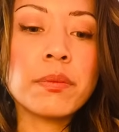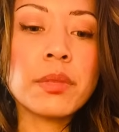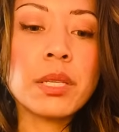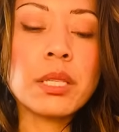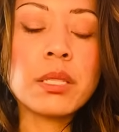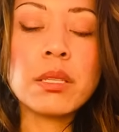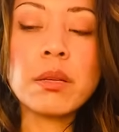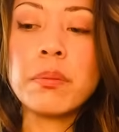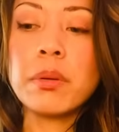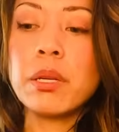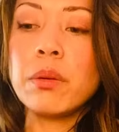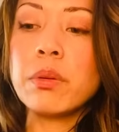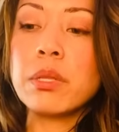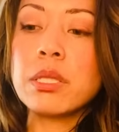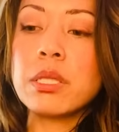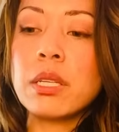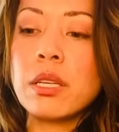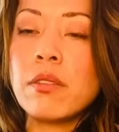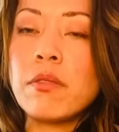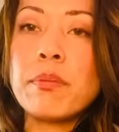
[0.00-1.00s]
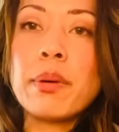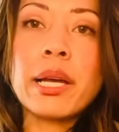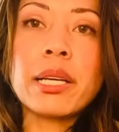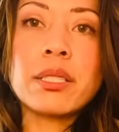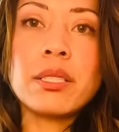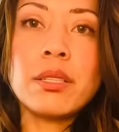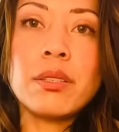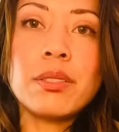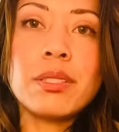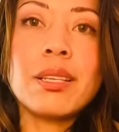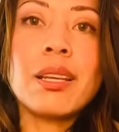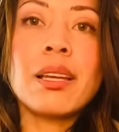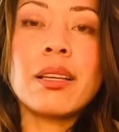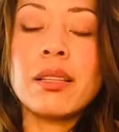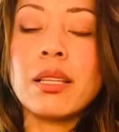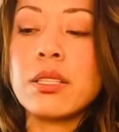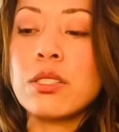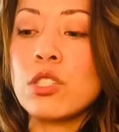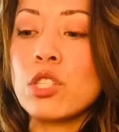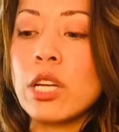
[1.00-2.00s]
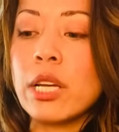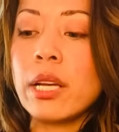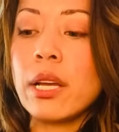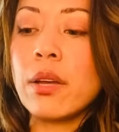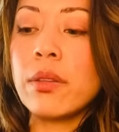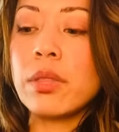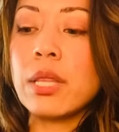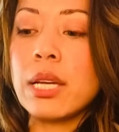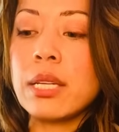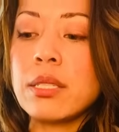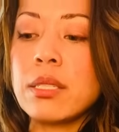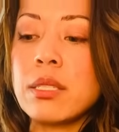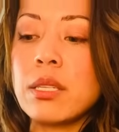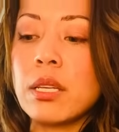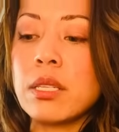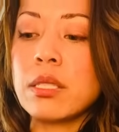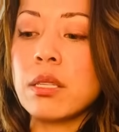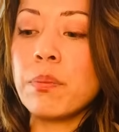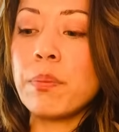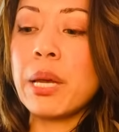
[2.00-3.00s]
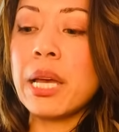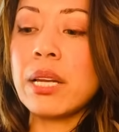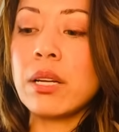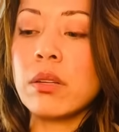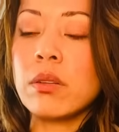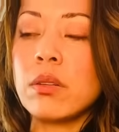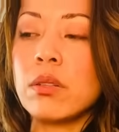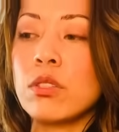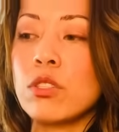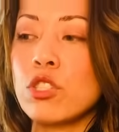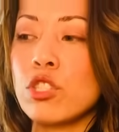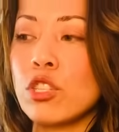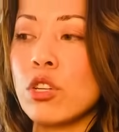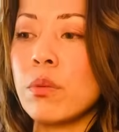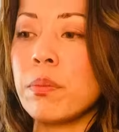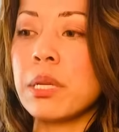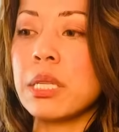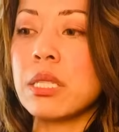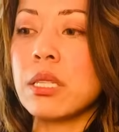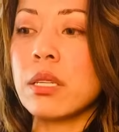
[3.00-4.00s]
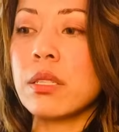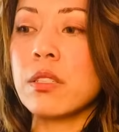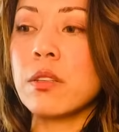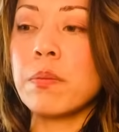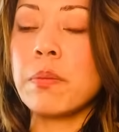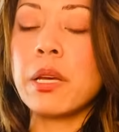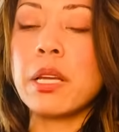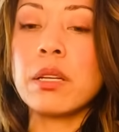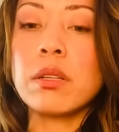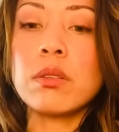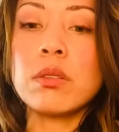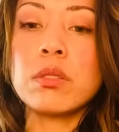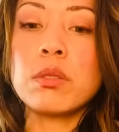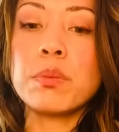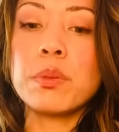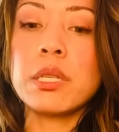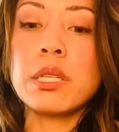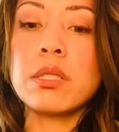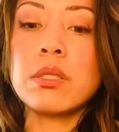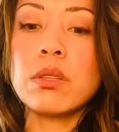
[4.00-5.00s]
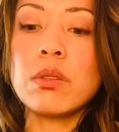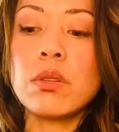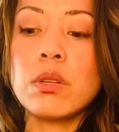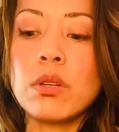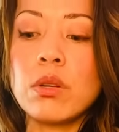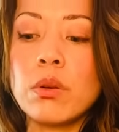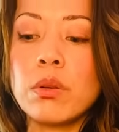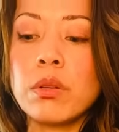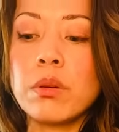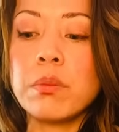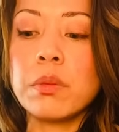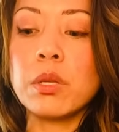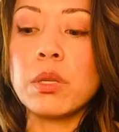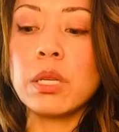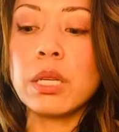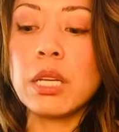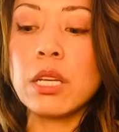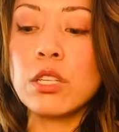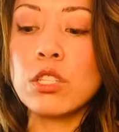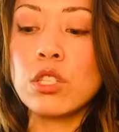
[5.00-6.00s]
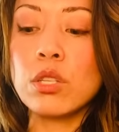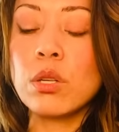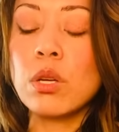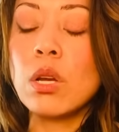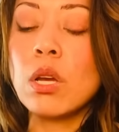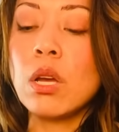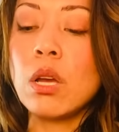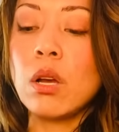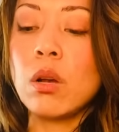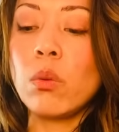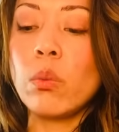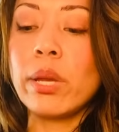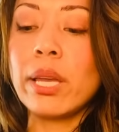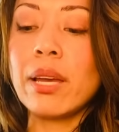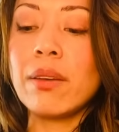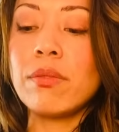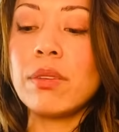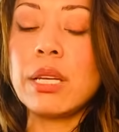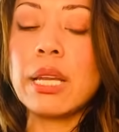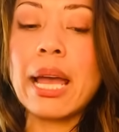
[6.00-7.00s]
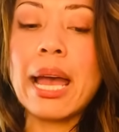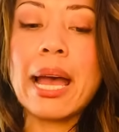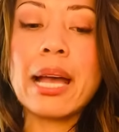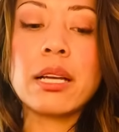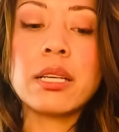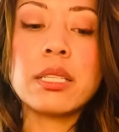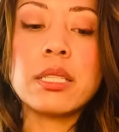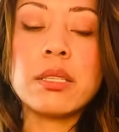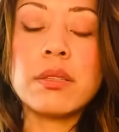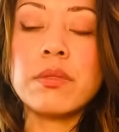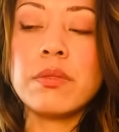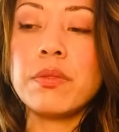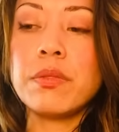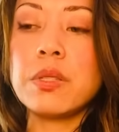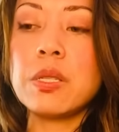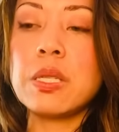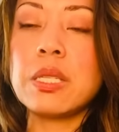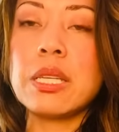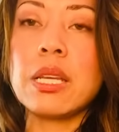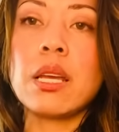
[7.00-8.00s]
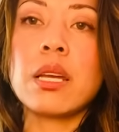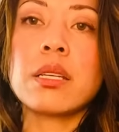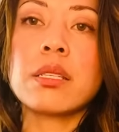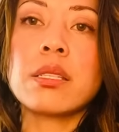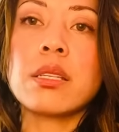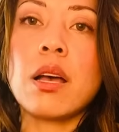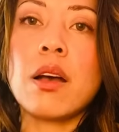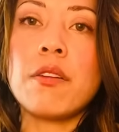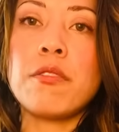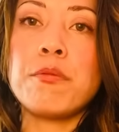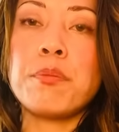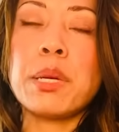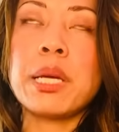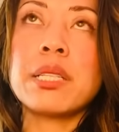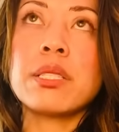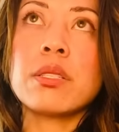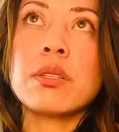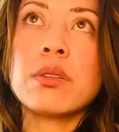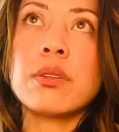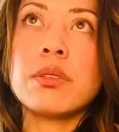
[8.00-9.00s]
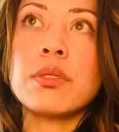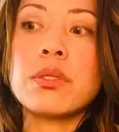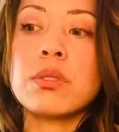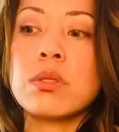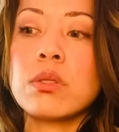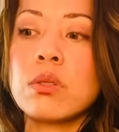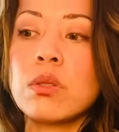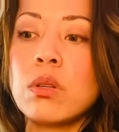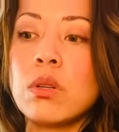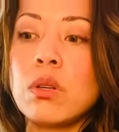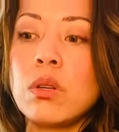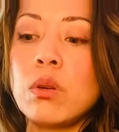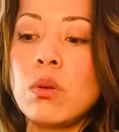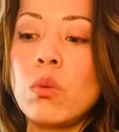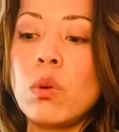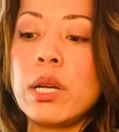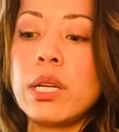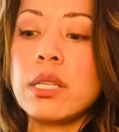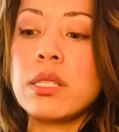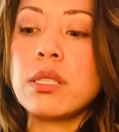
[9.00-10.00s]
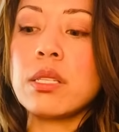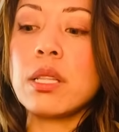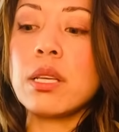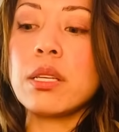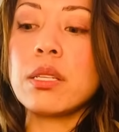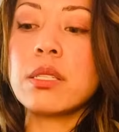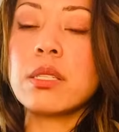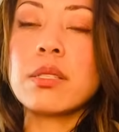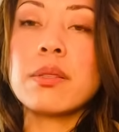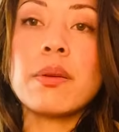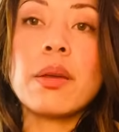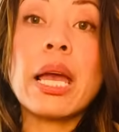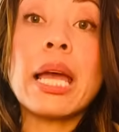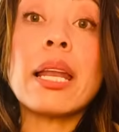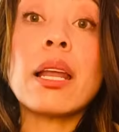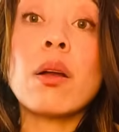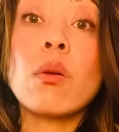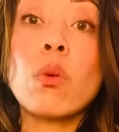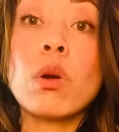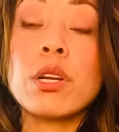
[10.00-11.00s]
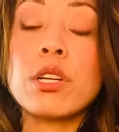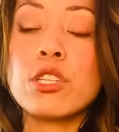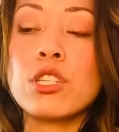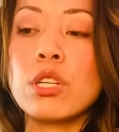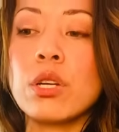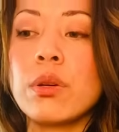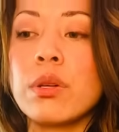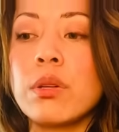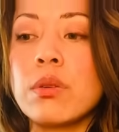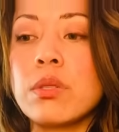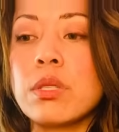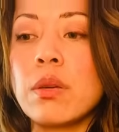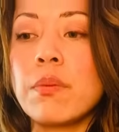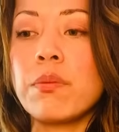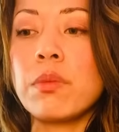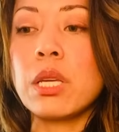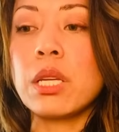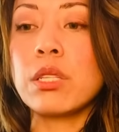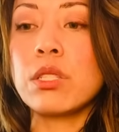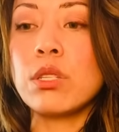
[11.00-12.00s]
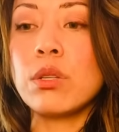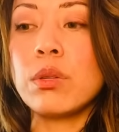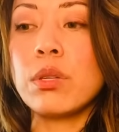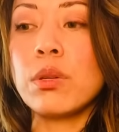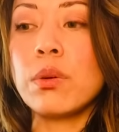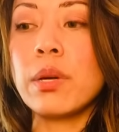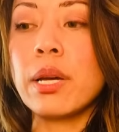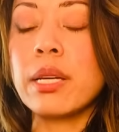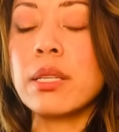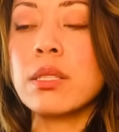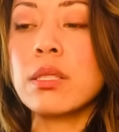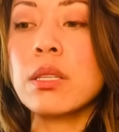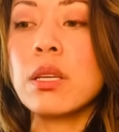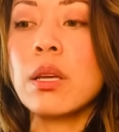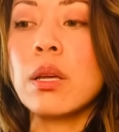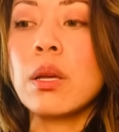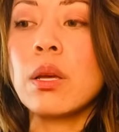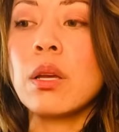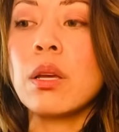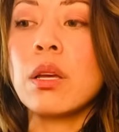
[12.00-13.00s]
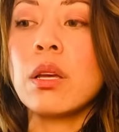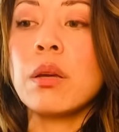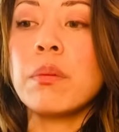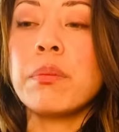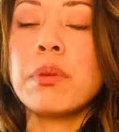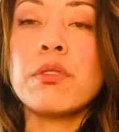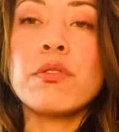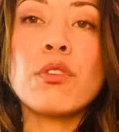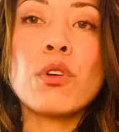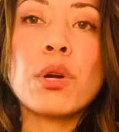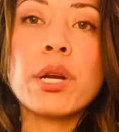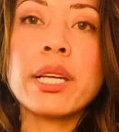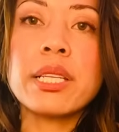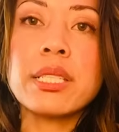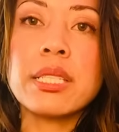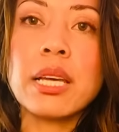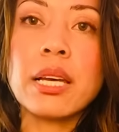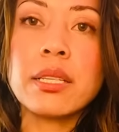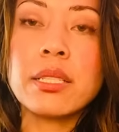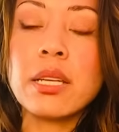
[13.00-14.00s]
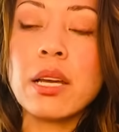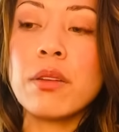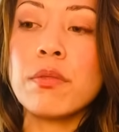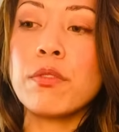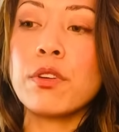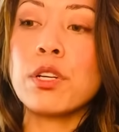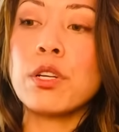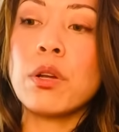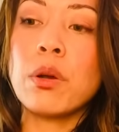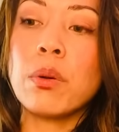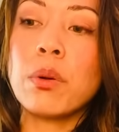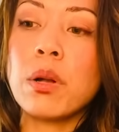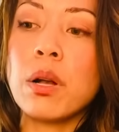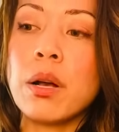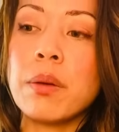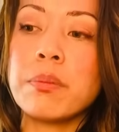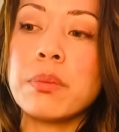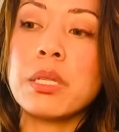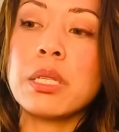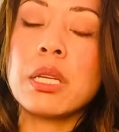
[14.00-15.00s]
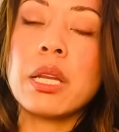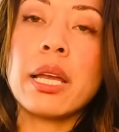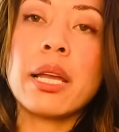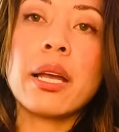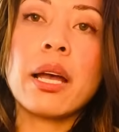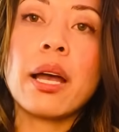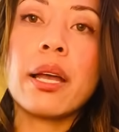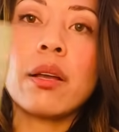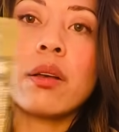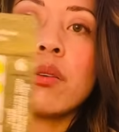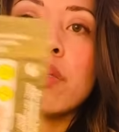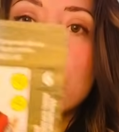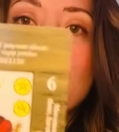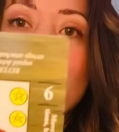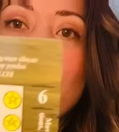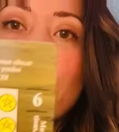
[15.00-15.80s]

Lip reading: Somebody wants to give back to you today. Let's check out that Six of Pentacles. Show me Six of Pentacles, please, in the no communication. We have an active Six of Pentacles. What is this? And I want to show you something too, you guys. Before I sat down for no com today, I also